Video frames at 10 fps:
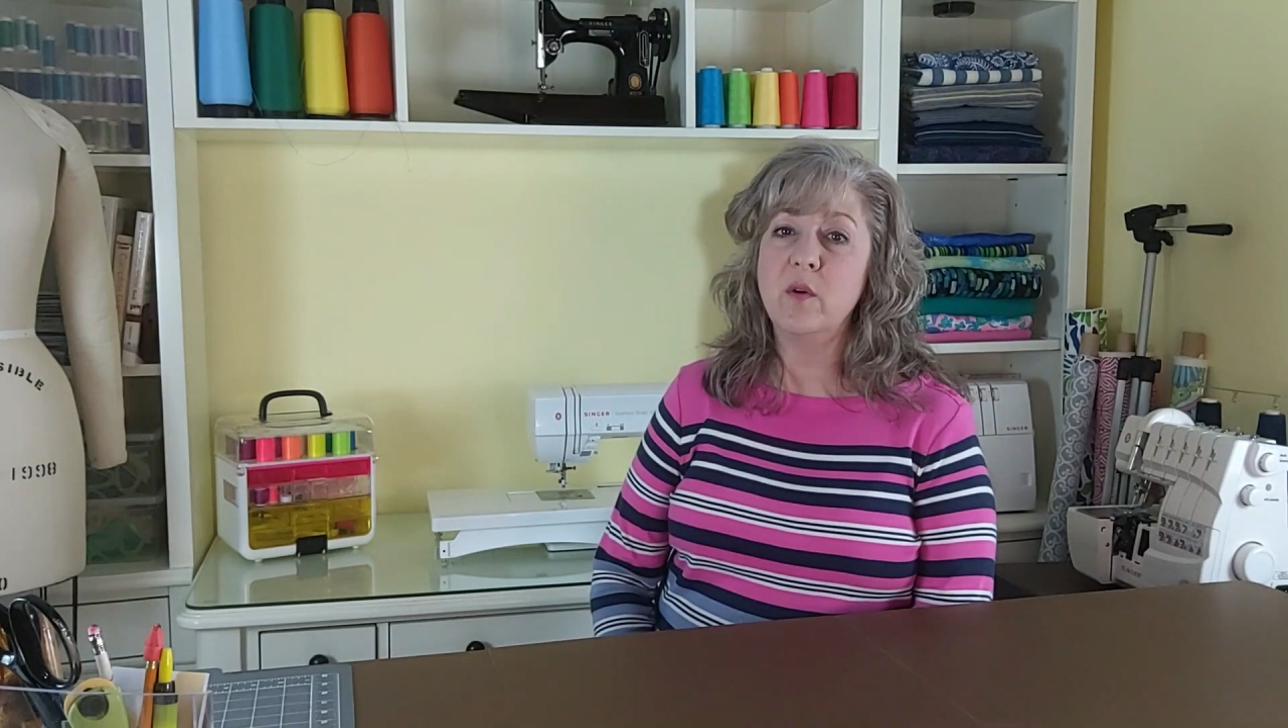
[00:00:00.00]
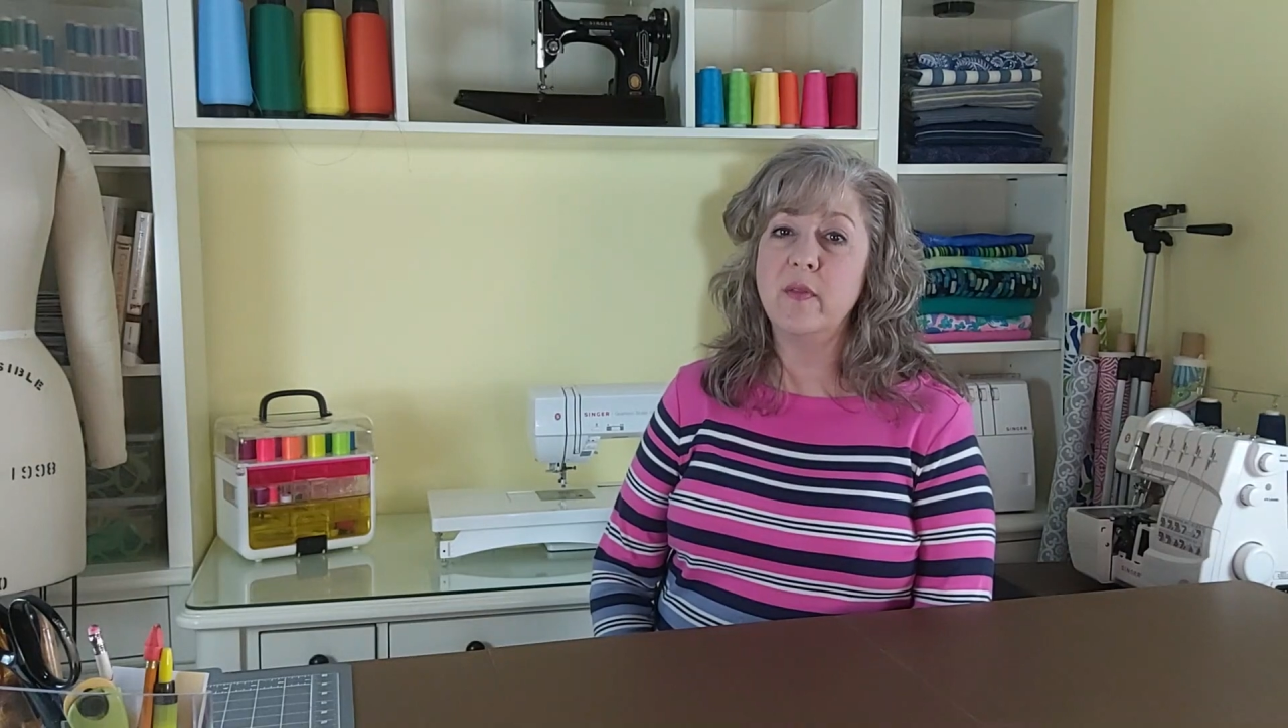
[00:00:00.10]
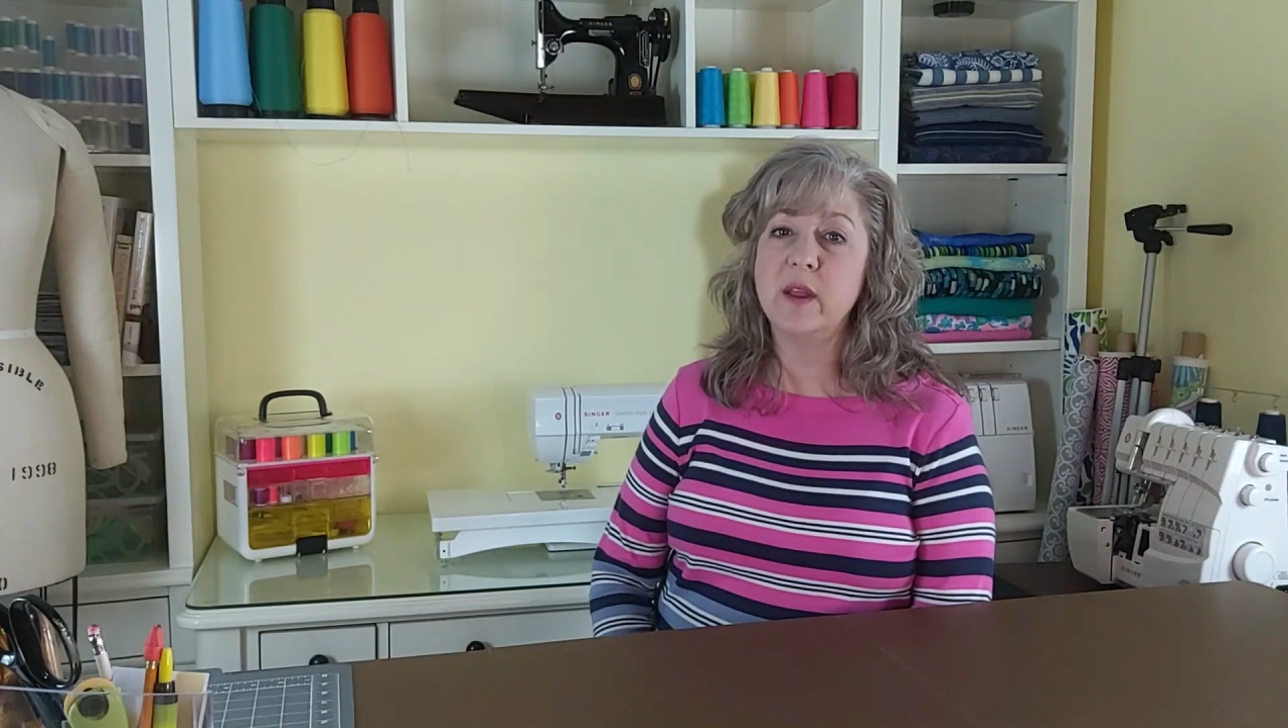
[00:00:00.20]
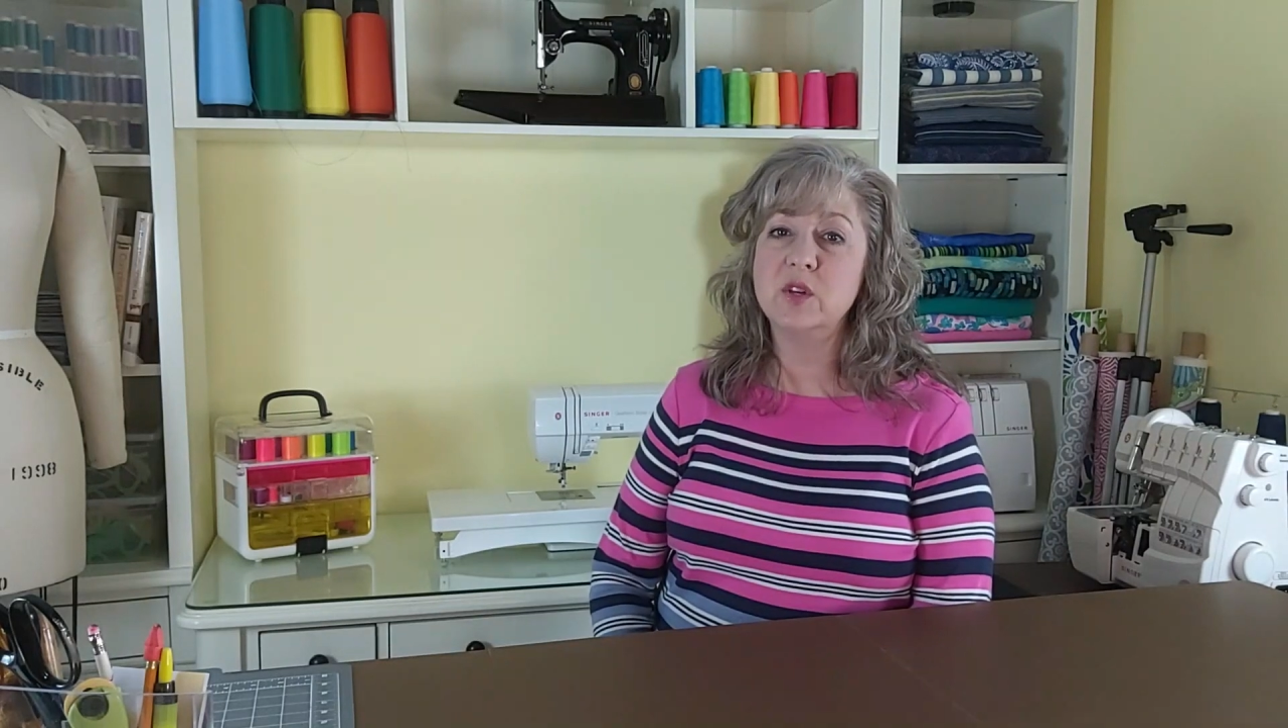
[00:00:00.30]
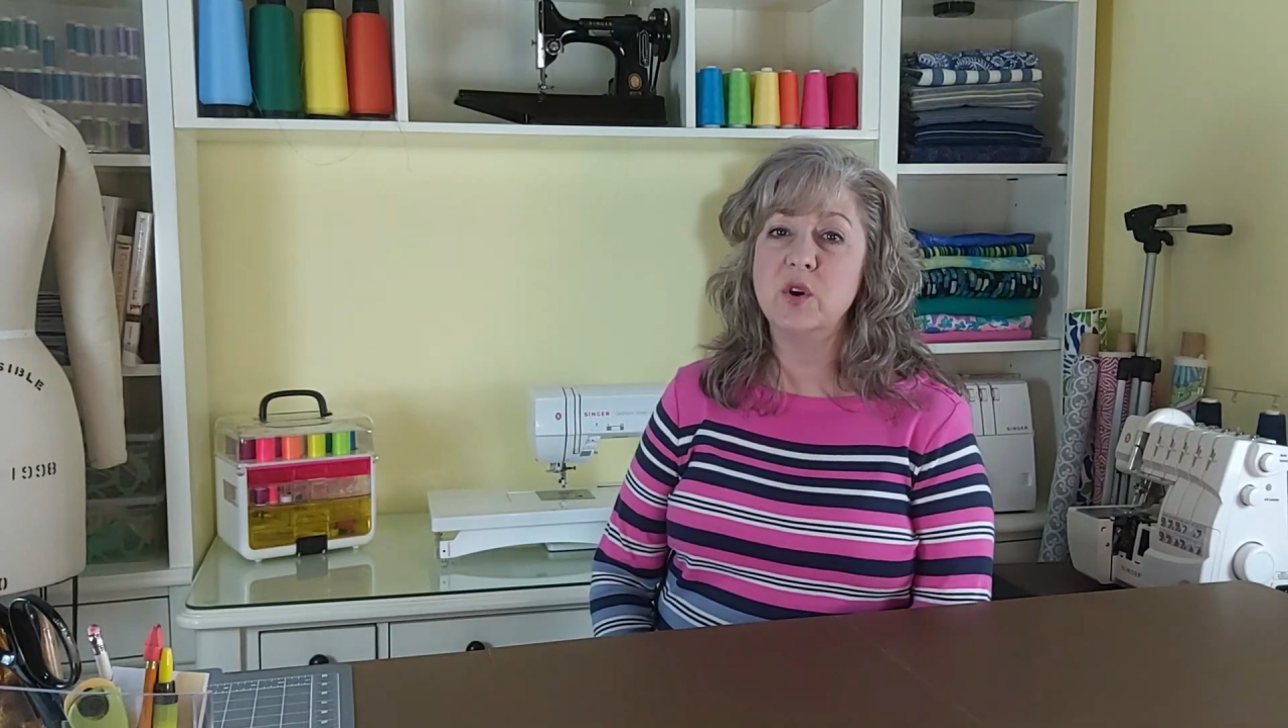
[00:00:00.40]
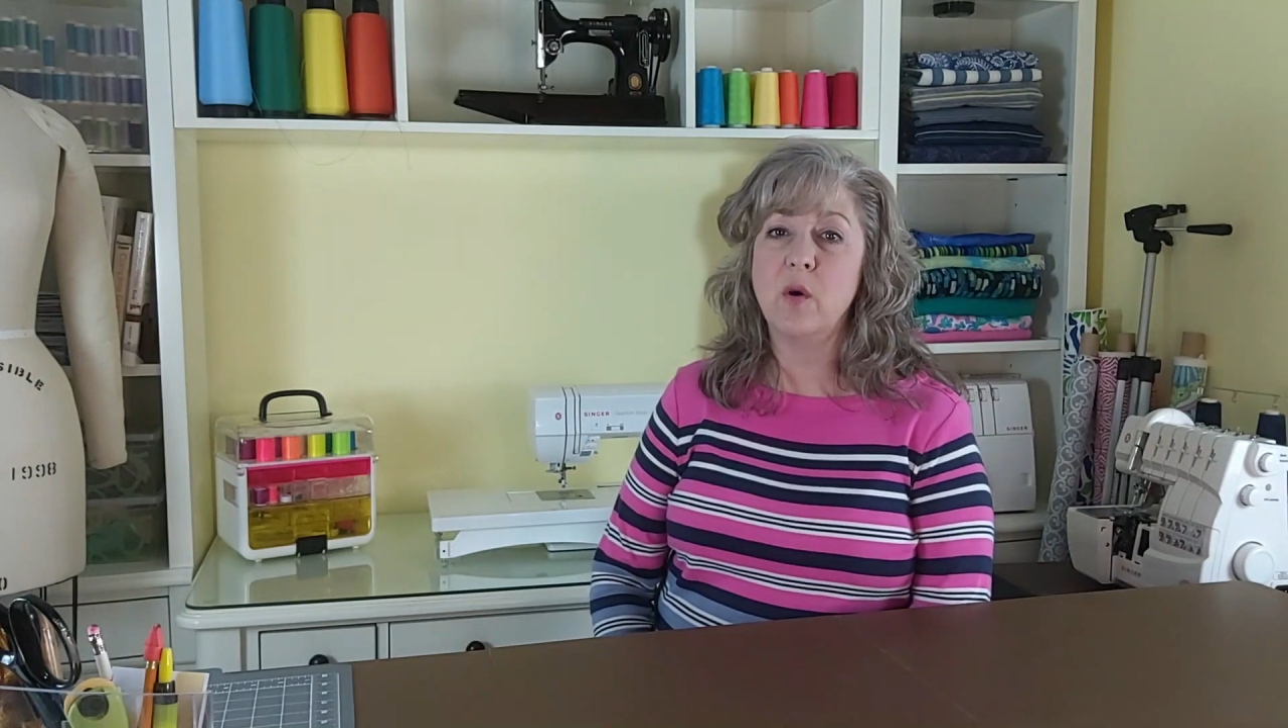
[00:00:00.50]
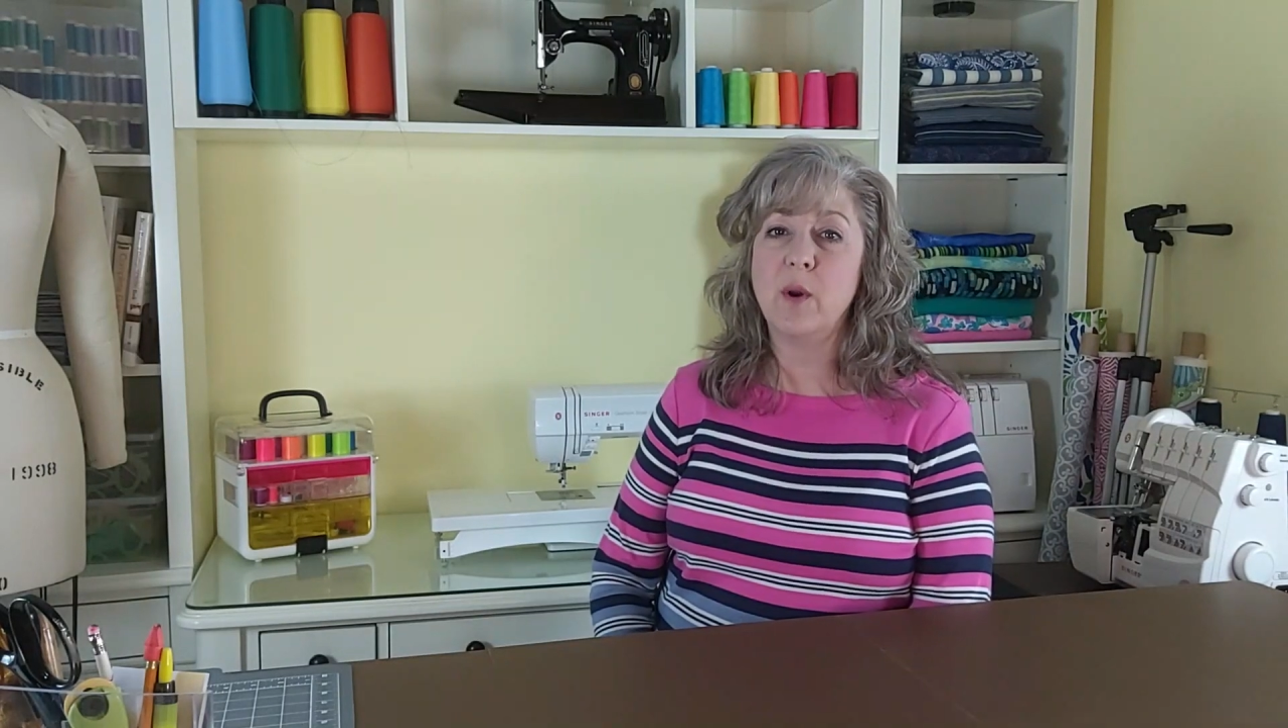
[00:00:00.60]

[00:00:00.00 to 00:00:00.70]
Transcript: and let you know